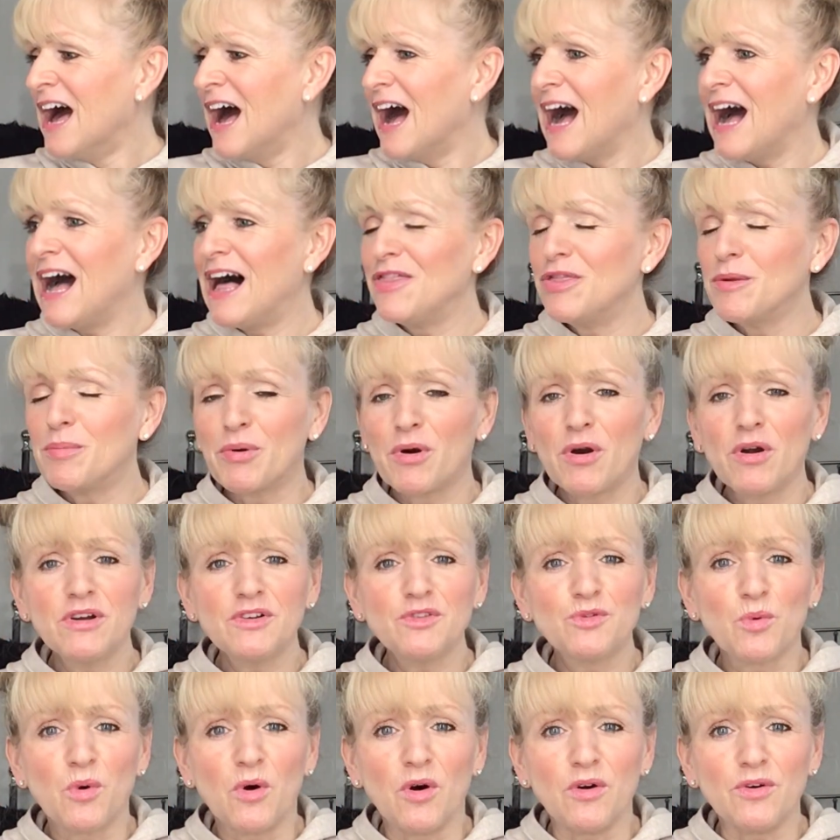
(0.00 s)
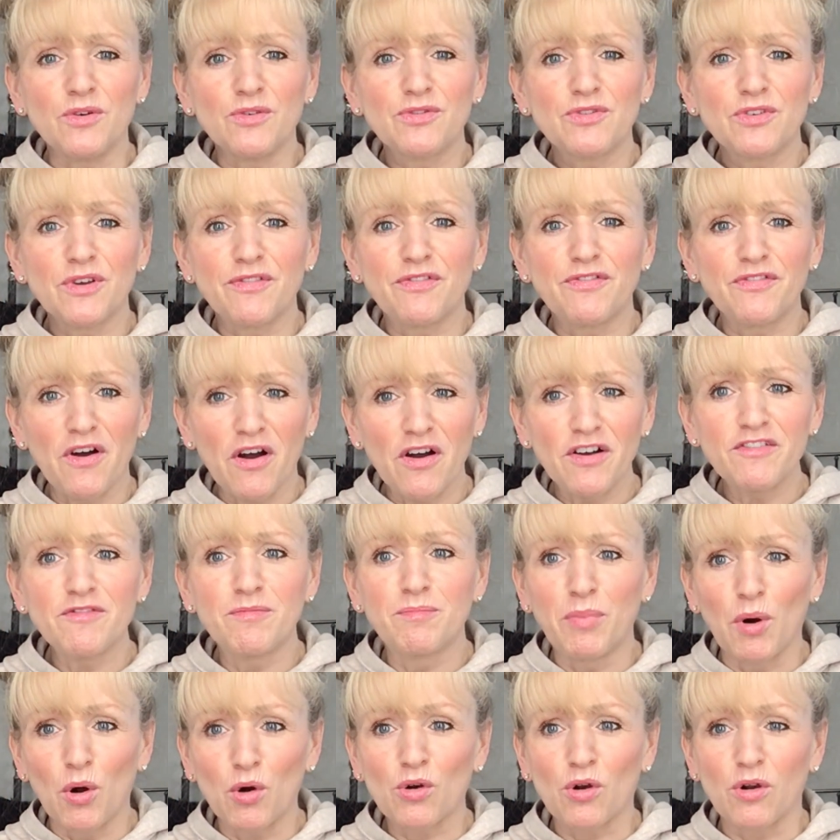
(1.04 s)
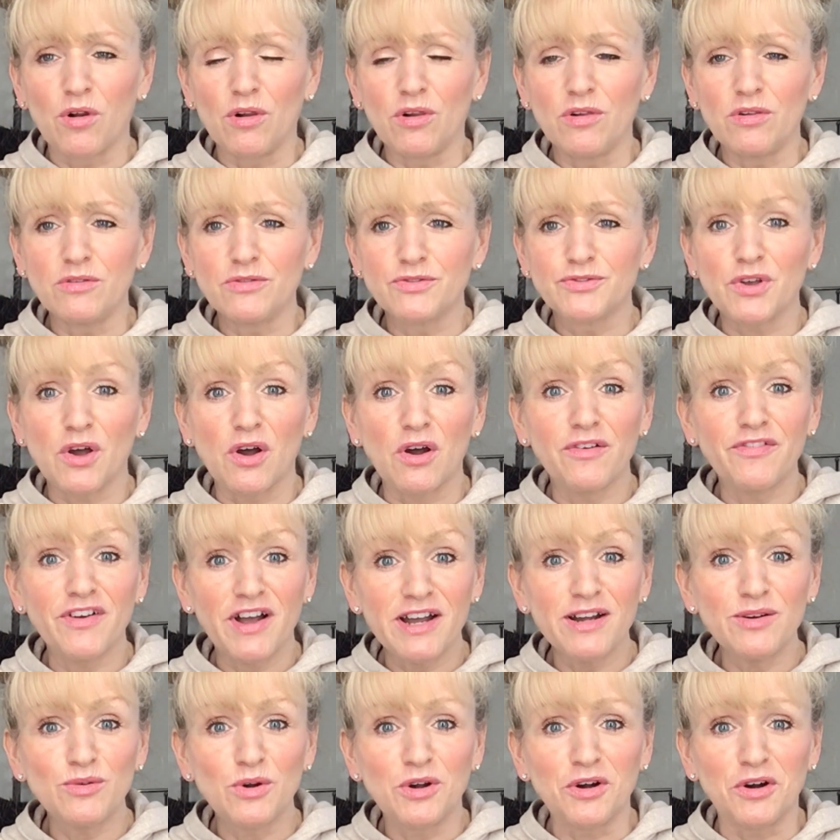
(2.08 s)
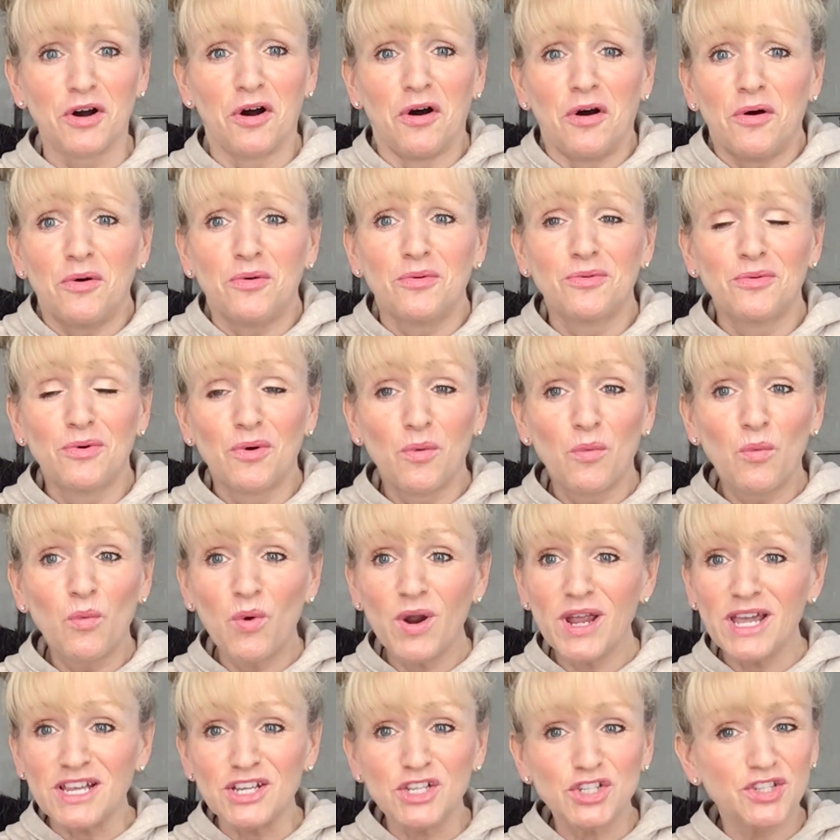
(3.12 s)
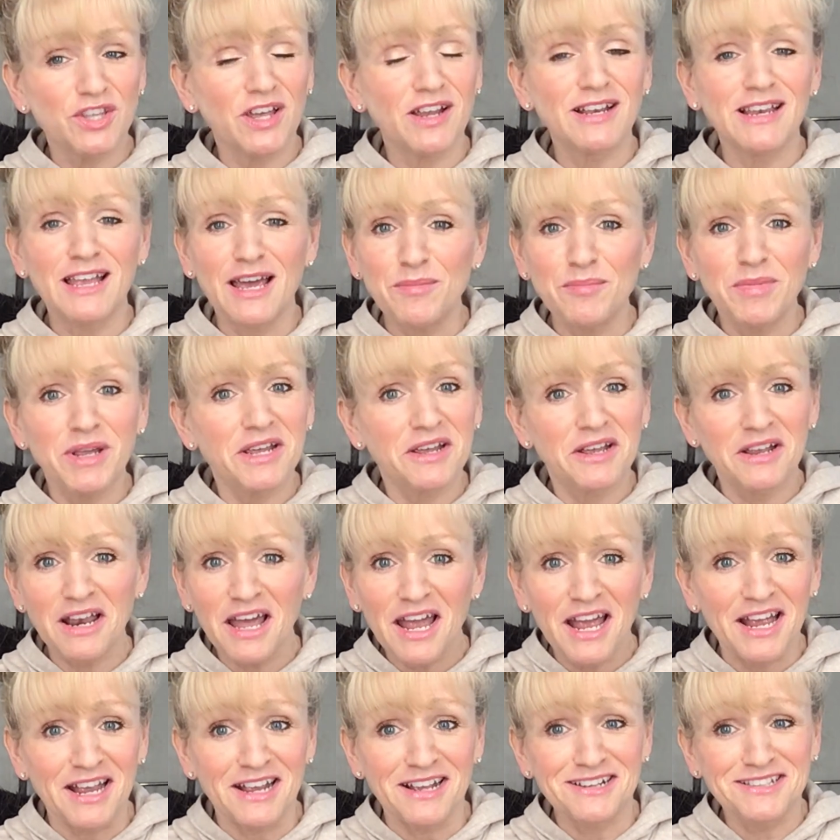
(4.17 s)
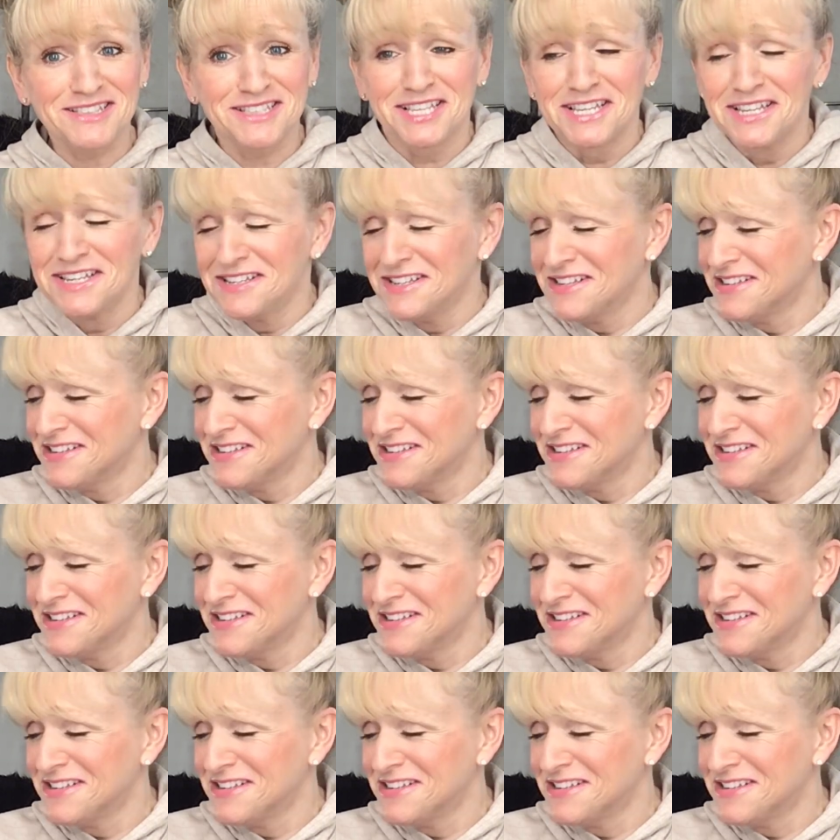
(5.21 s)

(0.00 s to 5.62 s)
And the prize was 5 bottles of alcohol, which they let me collect.